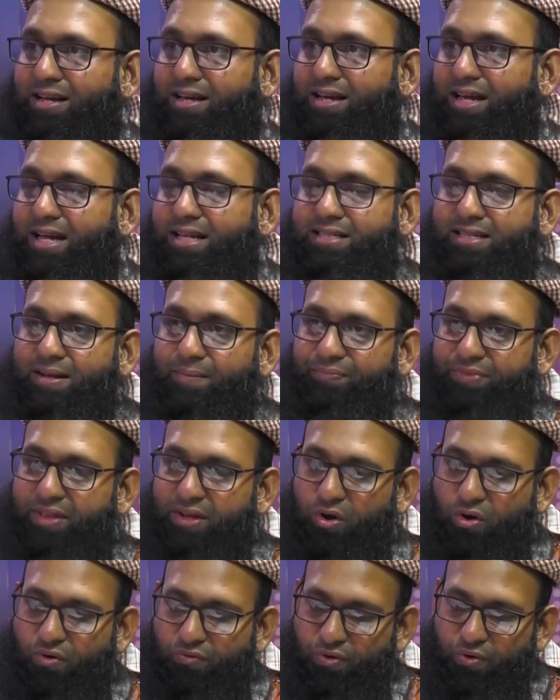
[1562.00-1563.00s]
It's
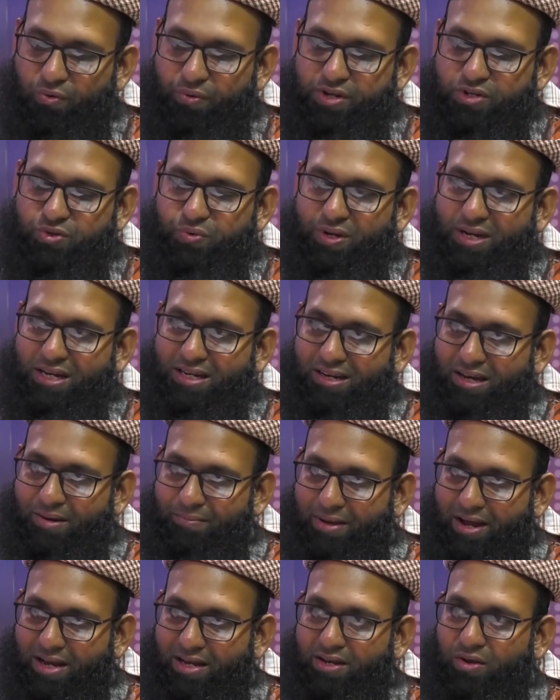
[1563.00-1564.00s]
something over which we need
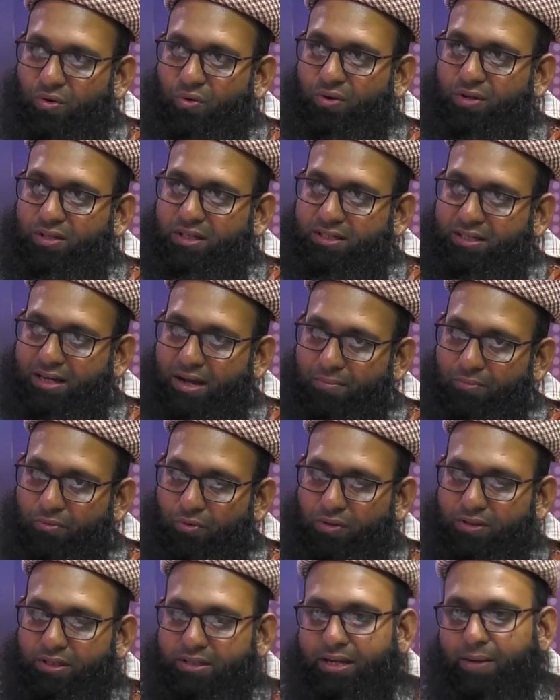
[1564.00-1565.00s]
reminder all the time,
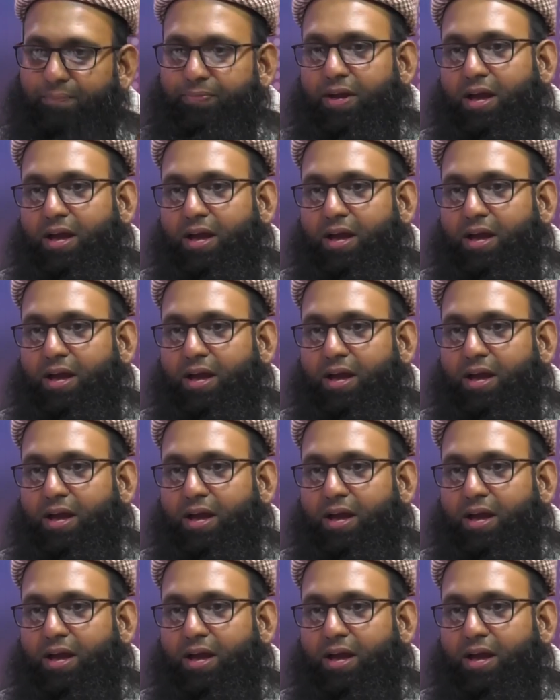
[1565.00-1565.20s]
all the time.